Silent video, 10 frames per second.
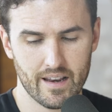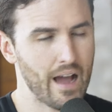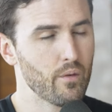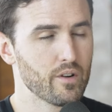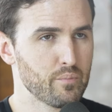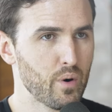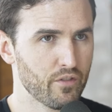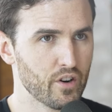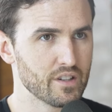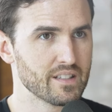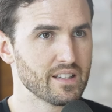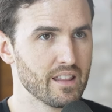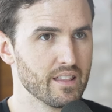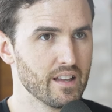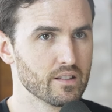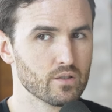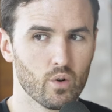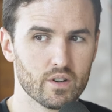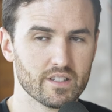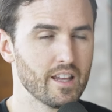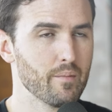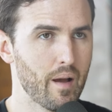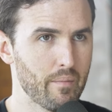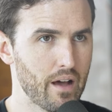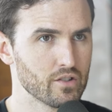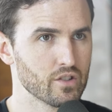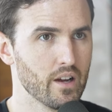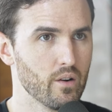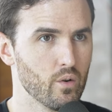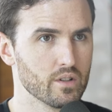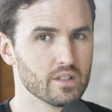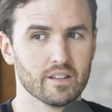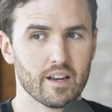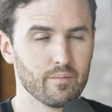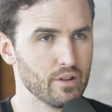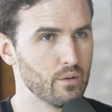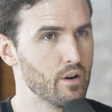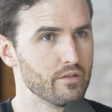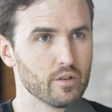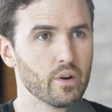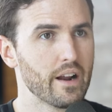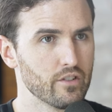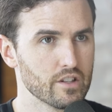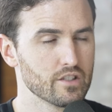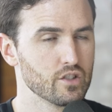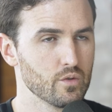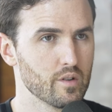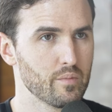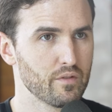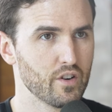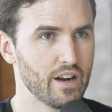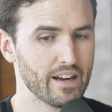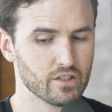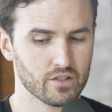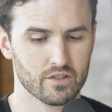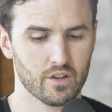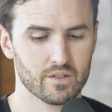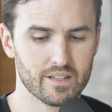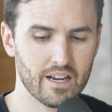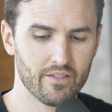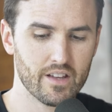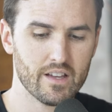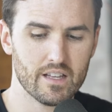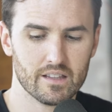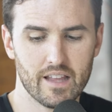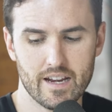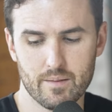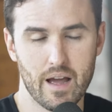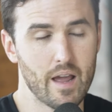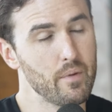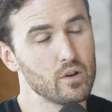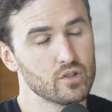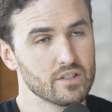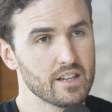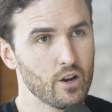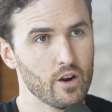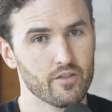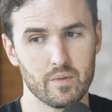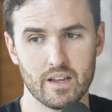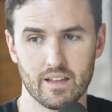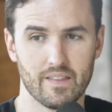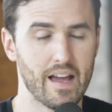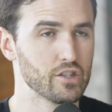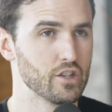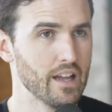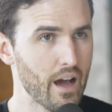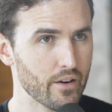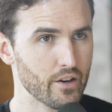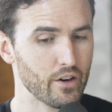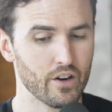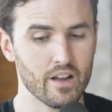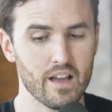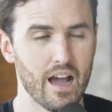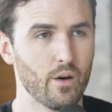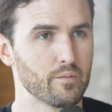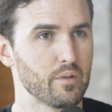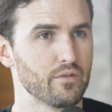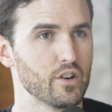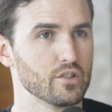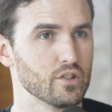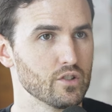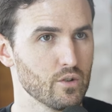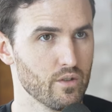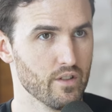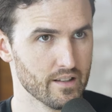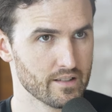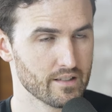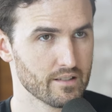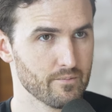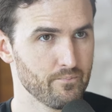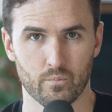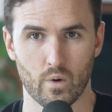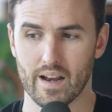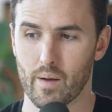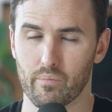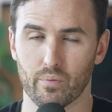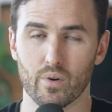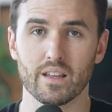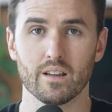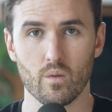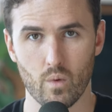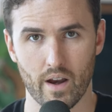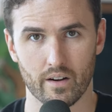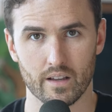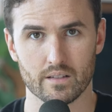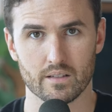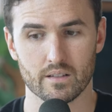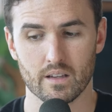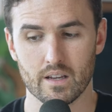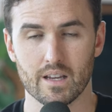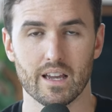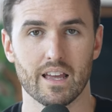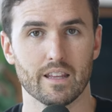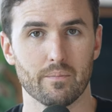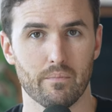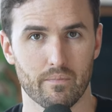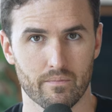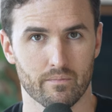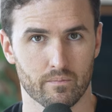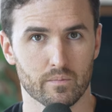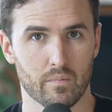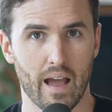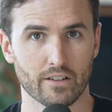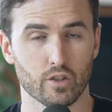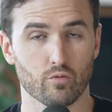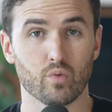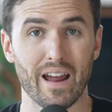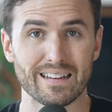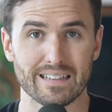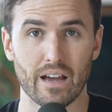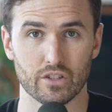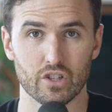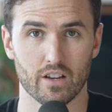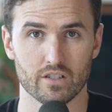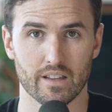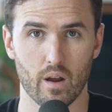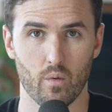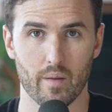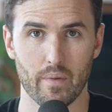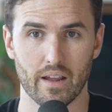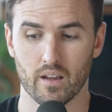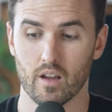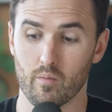I would have preferred to say this, or to keep my mouth shut, or to let it blow over, whatever it is that you would have preferred action. So instead of letting my emotions take over me and lashing out at her, I would have preferred to do this, right? I'm bringing awareness and then actually writing down the change that I want to make.